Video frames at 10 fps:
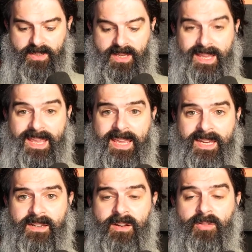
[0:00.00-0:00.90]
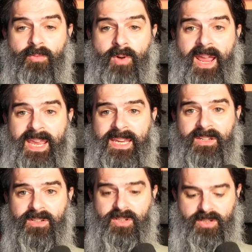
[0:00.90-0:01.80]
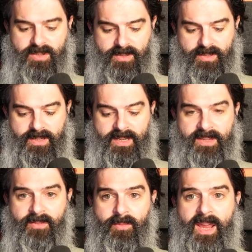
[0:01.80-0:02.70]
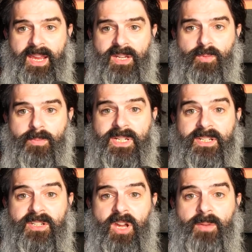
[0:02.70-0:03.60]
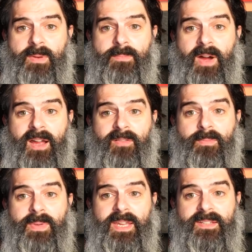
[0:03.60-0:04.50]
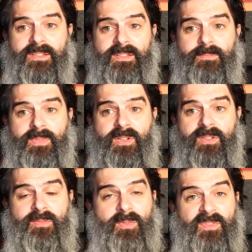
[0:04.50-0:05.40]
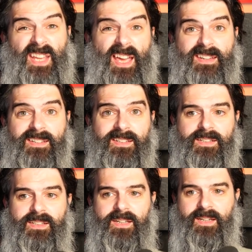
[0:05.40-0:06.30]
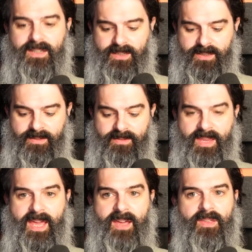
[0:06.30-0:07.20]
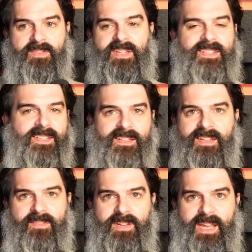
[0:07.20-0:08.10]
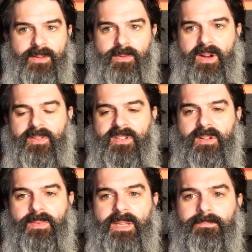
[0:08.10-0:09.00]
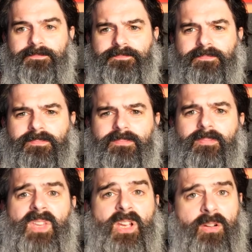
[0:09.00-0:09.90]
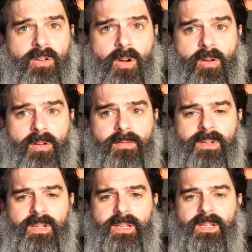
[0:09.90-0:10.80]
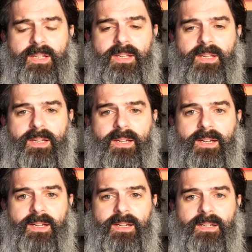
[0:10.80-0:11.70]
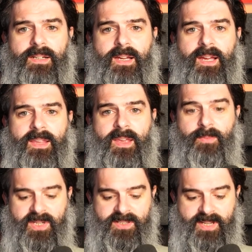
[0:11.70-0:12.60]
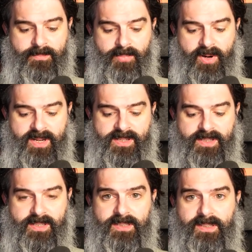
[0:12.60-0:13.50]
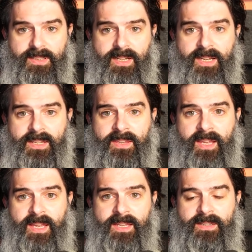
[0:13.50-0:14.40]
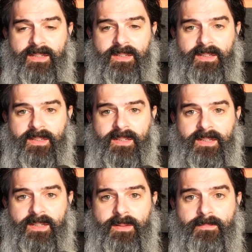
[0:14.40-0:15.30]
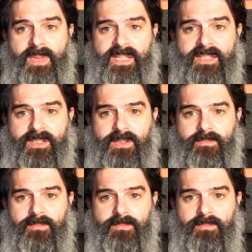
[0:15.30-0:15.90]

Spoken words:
in range, and the range will be determined by repeats, because we've said they've said 6, 7, 8, whatever it's going to be. Colon, and then we can say print, and then message.